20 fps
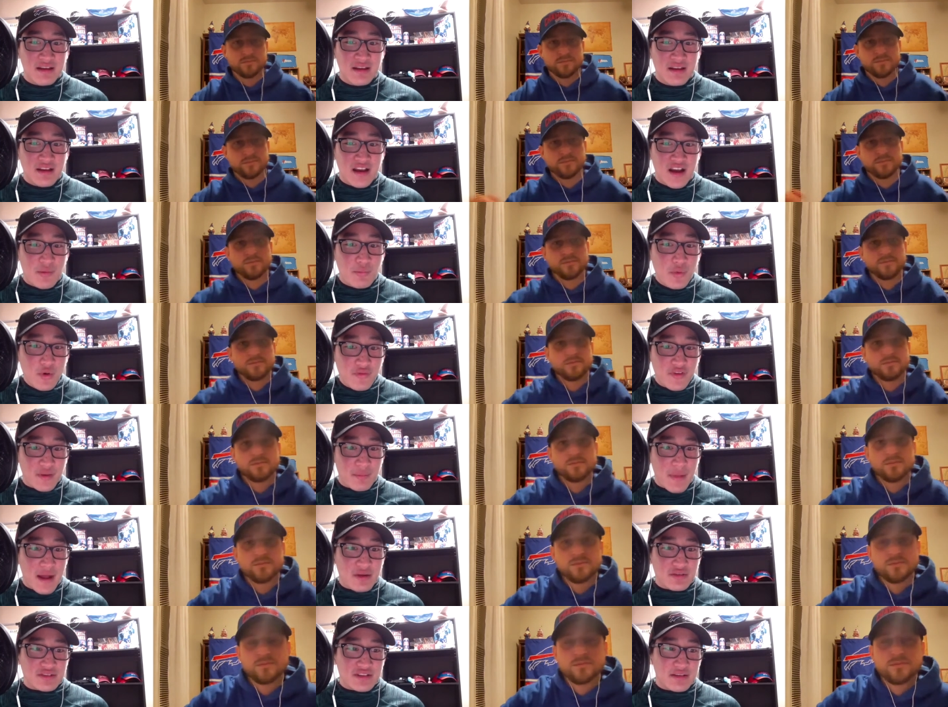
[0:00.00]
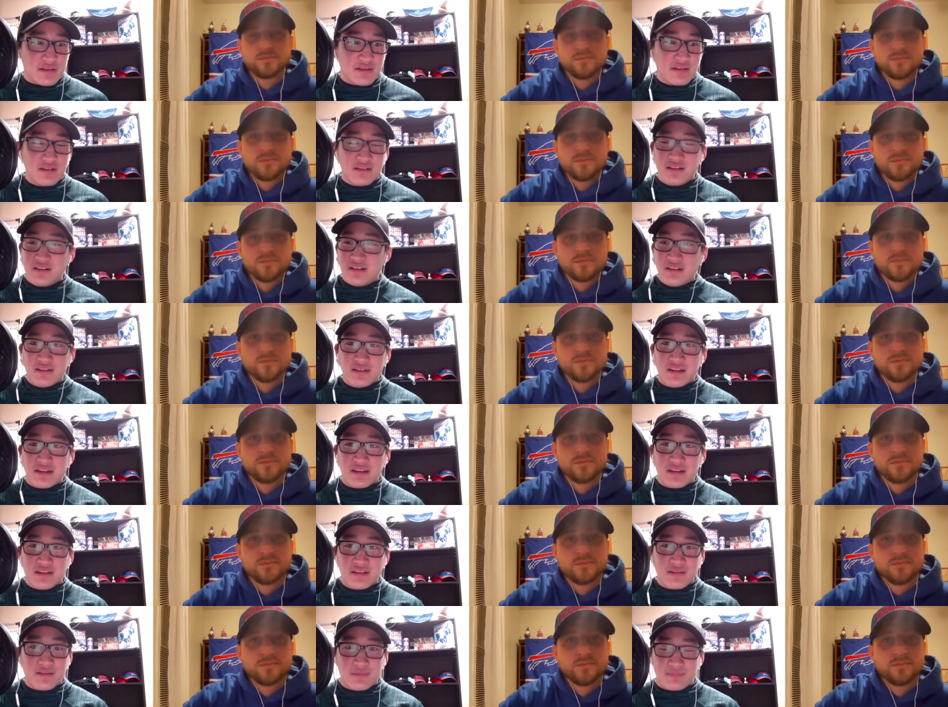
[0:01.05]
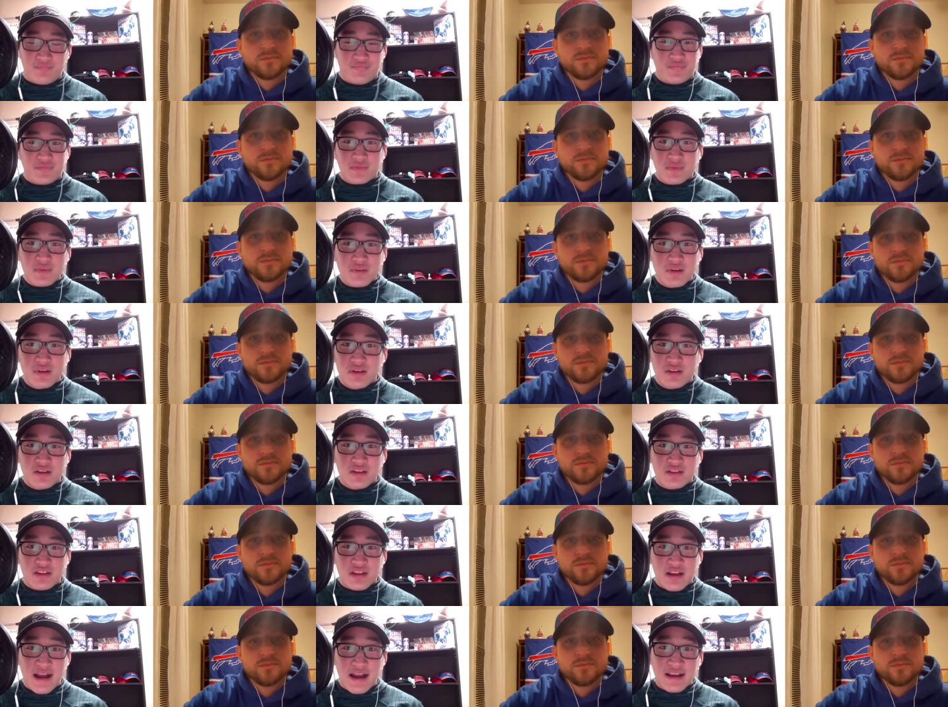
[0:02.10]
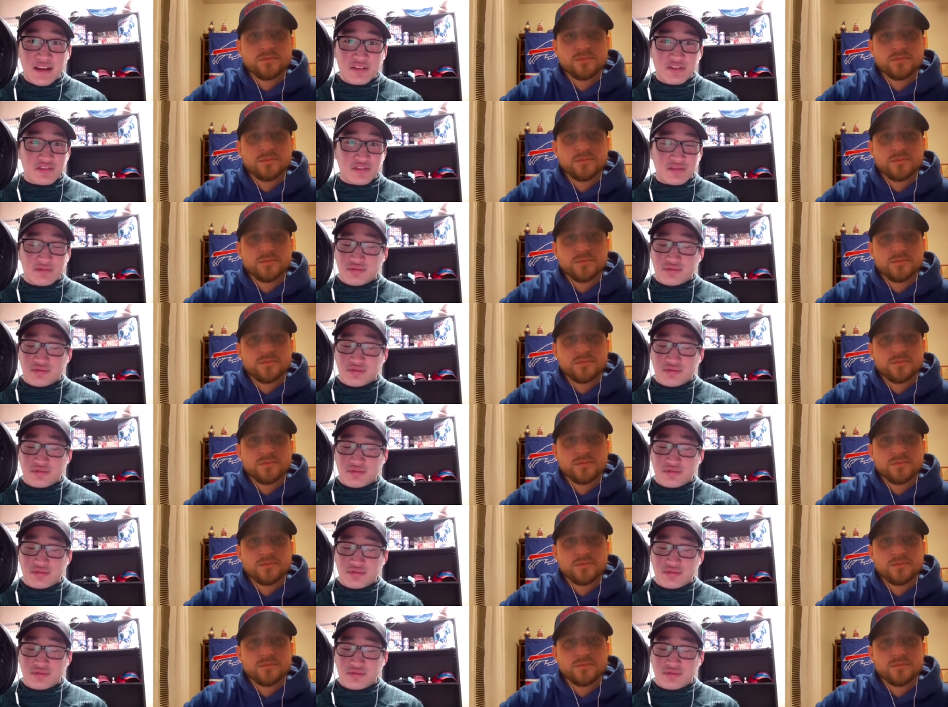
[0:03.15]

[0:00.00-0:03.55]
Speaker 1: a moving mountain. Like I don't